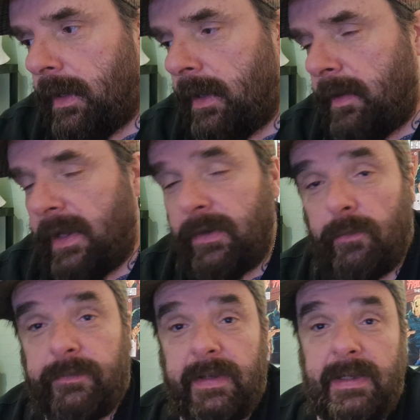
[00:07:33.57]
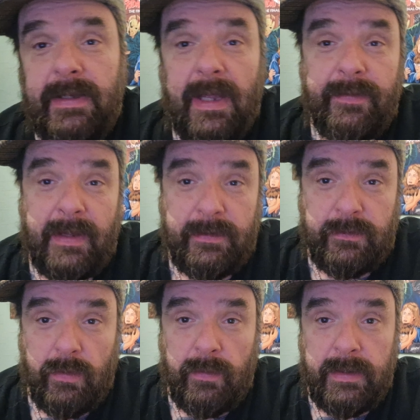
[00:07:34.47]
uh, and obviously in the end they
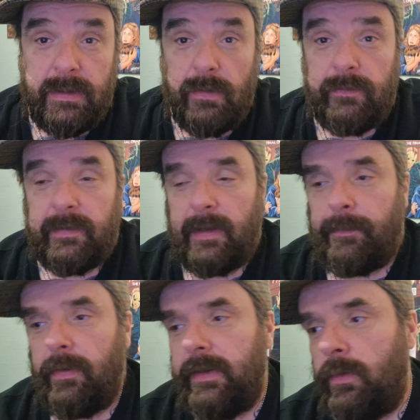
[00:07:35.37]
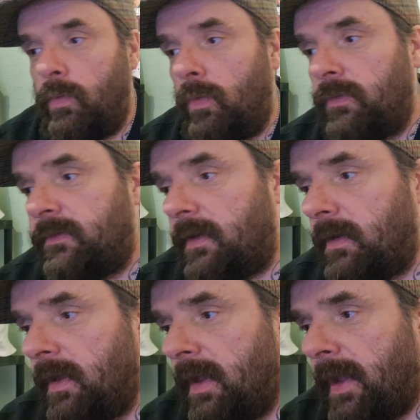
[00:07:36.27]
do they use it they put it in the water
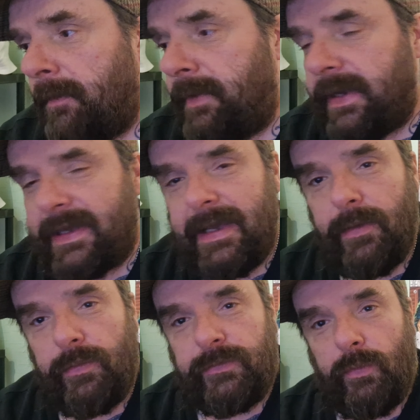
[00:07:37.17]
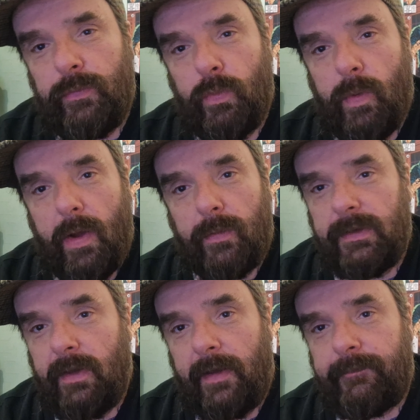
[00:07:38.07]
uh, but it kills all the
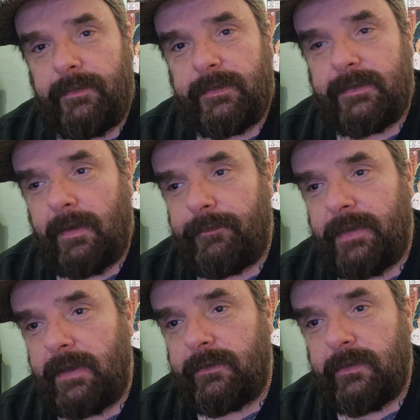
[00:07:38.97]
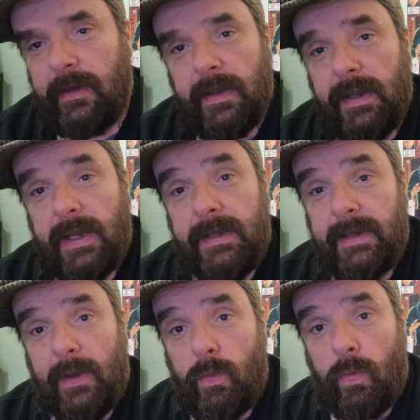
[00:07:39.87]
wildlife and stuff that's in
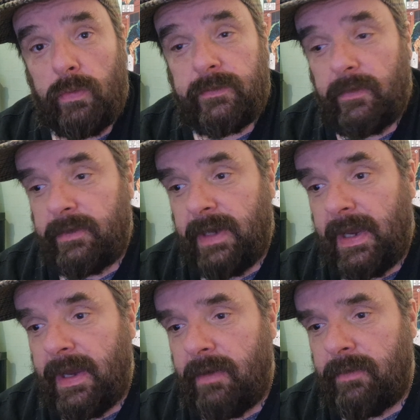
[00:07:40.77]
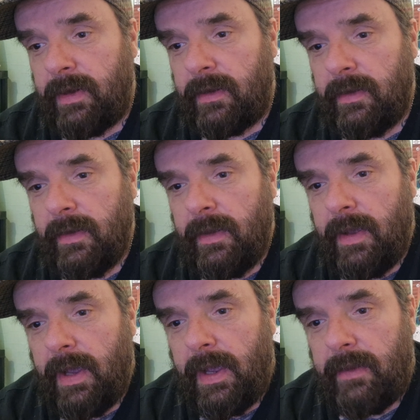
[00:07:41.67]
that water in that area
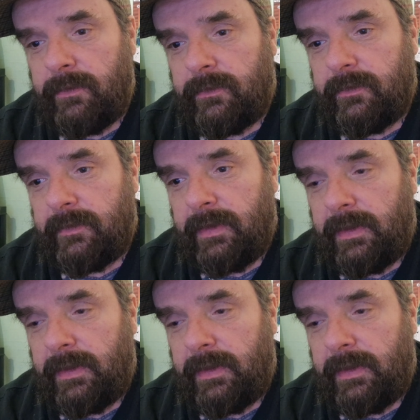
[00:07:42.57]
and